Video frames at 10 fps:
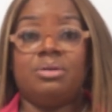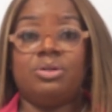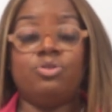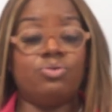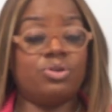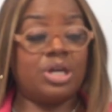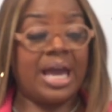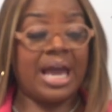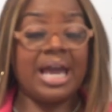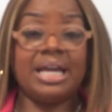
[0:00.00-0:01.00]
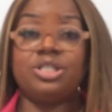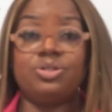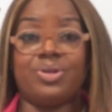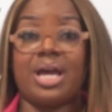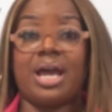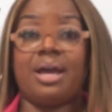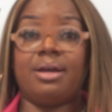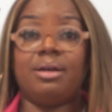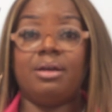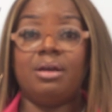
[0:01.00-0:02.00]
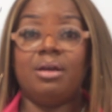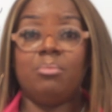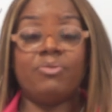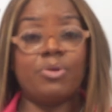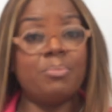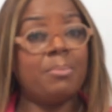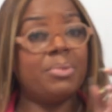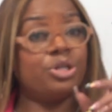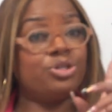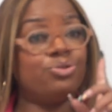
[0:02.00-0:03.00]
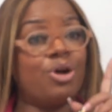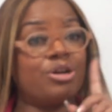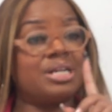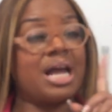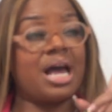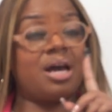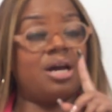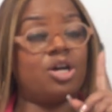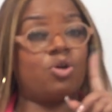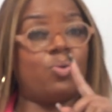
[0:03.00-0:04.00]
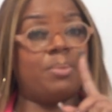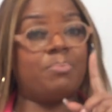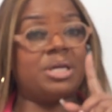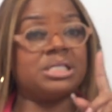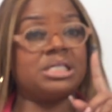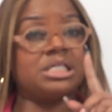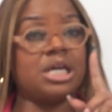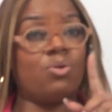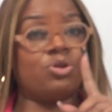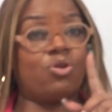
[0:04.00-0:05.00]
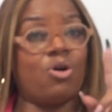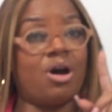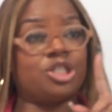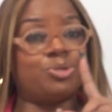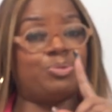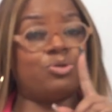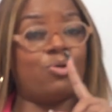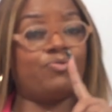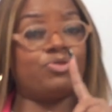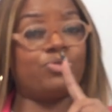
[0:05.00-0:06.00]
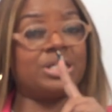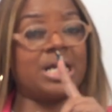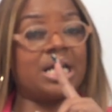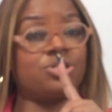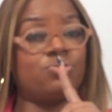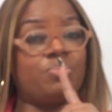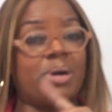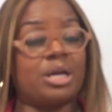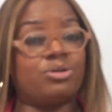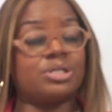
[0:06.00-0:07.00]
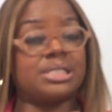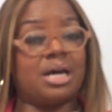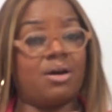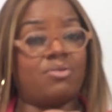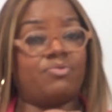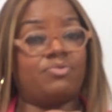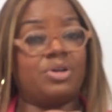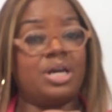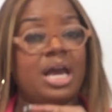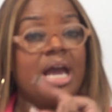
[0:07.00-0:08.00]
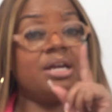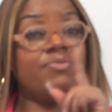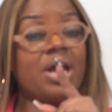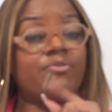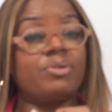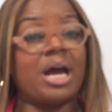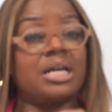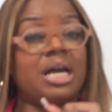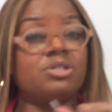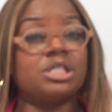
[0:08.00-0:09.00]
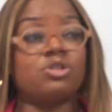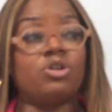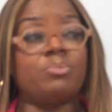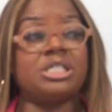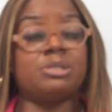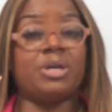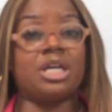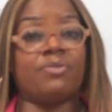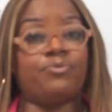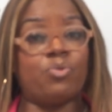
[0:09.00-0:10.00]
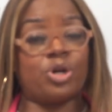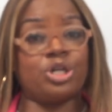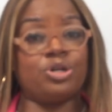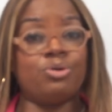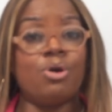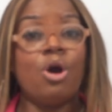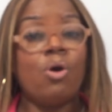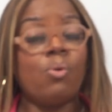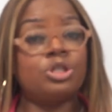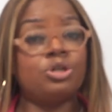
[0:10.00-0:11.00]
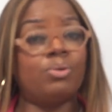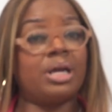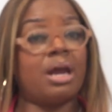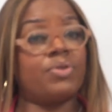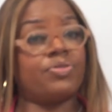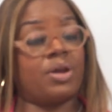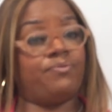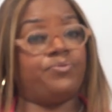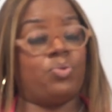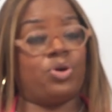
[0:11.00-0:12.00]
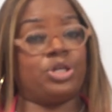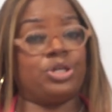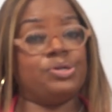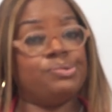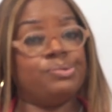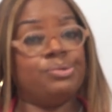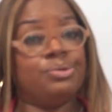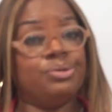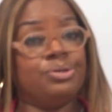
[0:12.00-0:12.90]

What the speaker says: You can do that. But remember, you are not an equipped business owner or entrepreneur if you cannot do it by yourself. And if everybody else is going to be speaking for you or doing everything for you,